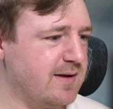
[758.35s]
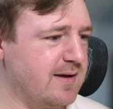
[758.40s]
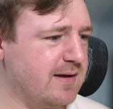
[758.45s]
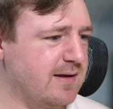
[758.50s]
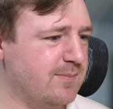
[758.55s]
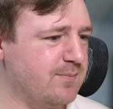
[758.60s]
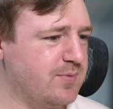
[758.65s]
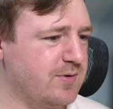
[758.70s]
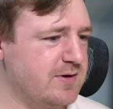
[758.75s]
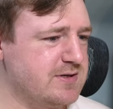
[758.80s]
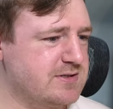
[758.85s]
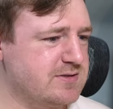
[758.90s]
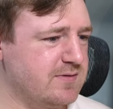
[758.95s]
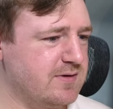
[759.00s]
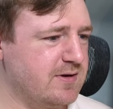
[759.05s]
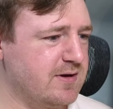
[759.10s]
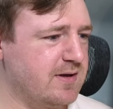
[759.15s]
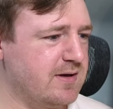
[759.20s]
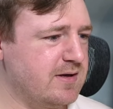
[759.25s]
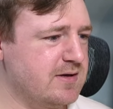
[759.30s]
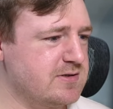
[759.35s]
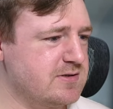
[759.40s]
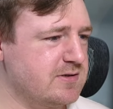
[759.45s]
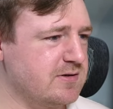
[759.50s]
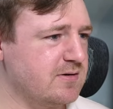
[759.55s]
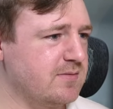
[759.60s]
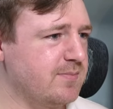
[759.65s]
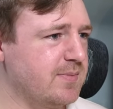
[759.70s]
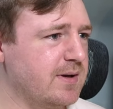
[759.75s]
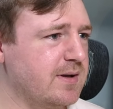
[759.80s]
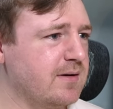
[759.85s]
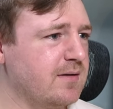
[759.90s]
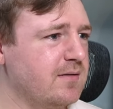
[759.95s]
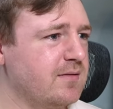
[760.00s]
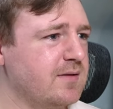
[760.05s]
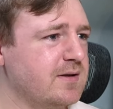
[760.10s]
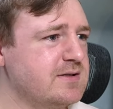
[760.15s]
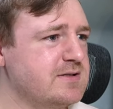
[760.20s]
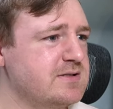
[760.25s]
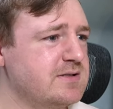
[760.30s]
I'm pretty sure he got injured, but
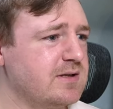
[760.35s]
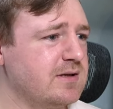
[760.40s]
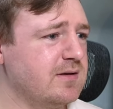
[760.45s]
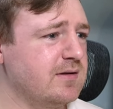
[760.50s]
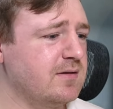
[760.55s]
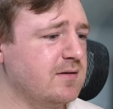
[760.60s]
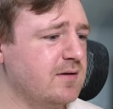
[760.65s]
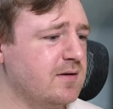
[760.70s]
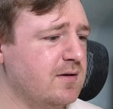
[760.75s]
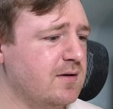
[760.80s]
let's see.